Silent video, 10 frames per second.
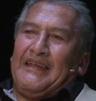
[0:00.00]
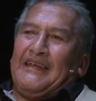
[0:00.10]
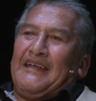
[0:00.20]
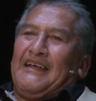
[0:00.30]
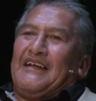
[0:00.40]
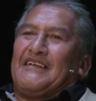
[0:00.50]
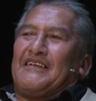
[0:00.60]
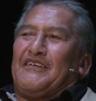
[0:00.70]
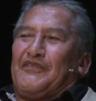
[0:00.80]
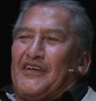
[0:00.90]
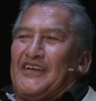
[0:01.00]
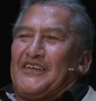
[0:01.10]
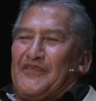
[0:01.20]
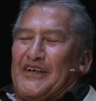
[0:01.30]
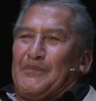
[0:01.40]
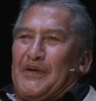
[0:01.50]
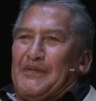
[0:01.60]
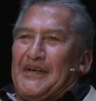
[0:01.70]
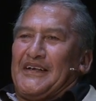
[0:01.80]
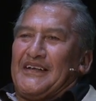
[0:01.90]
and so I follow the whakapapa.
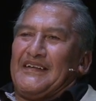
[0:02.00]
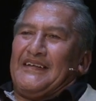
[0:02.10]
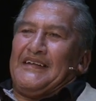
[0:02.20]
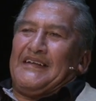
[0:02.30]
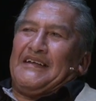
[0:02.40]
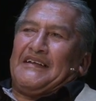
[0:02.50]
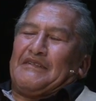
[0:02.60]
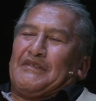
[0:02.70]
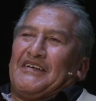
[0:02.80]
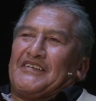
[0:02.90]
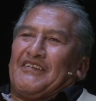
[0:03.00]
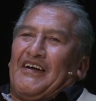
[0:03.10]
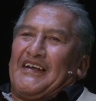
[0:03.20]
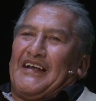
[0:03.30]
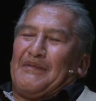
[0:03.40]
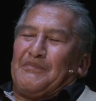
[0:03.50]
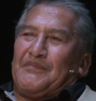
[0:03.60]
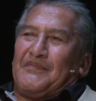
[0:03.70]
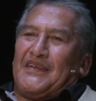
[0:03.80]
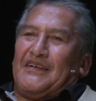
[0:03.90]
So when I was growing up,
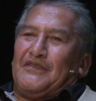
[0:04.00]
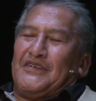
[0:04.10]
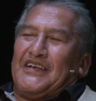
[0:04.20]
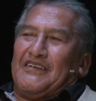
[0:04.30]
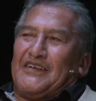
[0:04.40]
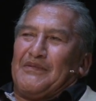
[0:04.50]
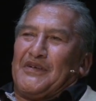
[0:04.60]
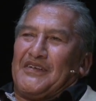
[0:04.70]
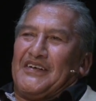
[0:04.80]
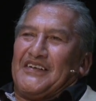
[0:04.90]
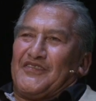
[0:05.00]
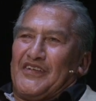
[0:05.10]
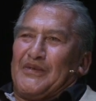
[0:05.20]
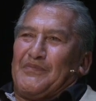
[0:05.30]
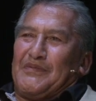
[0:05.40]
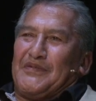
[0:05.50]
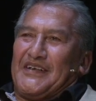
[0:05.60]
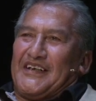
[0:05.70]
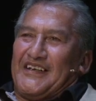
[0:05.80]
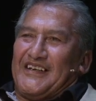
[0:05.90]
all you hear on the marae is whakapapa and
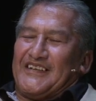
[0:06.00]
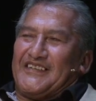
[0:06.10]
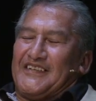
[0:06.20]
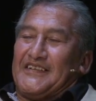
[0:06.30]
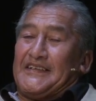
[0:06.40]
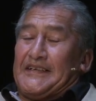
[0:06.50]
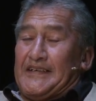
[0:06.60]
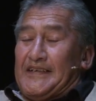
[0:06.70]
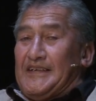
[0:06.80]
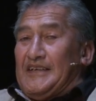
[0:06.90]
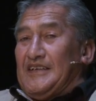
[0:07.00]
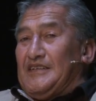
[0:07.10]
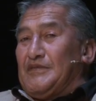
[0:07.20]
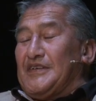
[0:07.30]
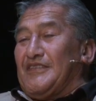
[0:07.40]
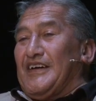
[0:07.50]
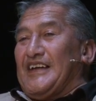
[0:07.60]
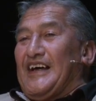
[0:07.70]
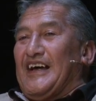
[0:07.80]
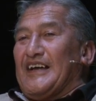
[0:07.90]
connection. When you're around the
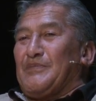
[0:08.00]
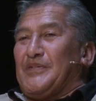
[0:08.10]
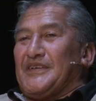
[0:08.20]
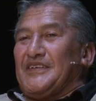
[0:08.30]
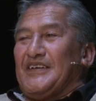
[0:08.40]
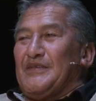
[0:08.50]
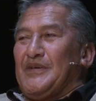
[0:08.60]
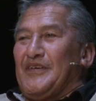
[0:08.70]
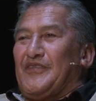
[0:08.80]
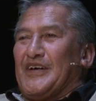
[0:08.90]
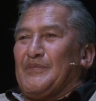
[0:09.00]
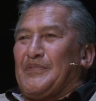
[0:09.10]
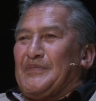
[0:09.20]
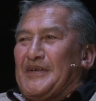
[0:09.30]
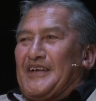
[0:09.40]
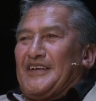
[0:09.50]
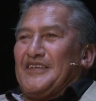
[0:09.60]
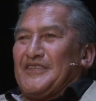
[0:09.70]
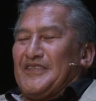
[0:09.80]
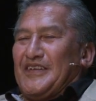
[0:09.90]
hangi pit, you hear about whakapapa at a
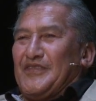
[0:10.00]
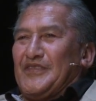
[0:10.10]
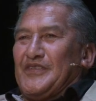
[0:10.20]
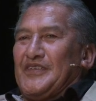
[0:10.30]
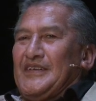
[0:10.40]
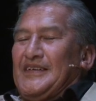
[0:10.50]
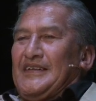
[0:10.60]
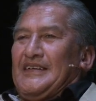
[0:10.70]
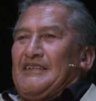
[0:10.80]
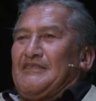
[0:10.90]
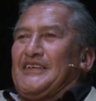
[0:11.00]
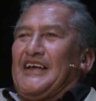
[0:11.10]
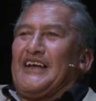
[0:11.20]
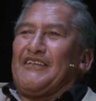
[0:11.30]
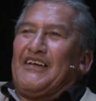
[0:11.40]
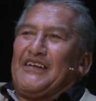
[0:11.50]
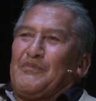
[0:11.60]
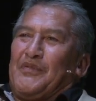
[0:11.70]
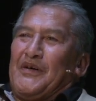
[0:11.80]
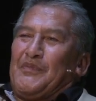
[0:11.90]
local level. When you're hanging around the
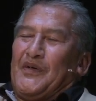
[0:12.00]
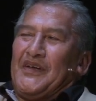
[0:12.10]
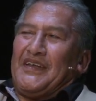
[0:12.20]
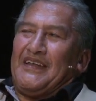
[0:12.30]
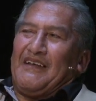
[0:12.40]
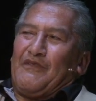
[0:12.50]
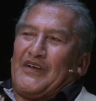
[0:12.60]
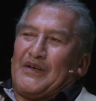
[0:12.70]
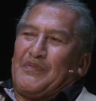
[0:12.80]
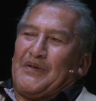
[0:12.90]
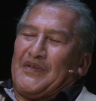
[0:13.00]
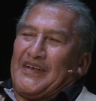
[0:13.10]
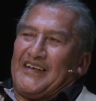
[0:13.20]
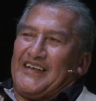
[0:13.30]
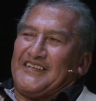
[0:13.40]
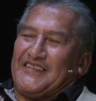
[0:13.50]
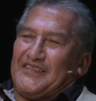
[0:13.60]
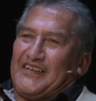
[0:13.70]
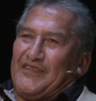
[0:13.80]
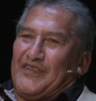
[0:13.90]
paipai, you hear whakapapa at a national
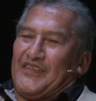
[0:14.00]
level.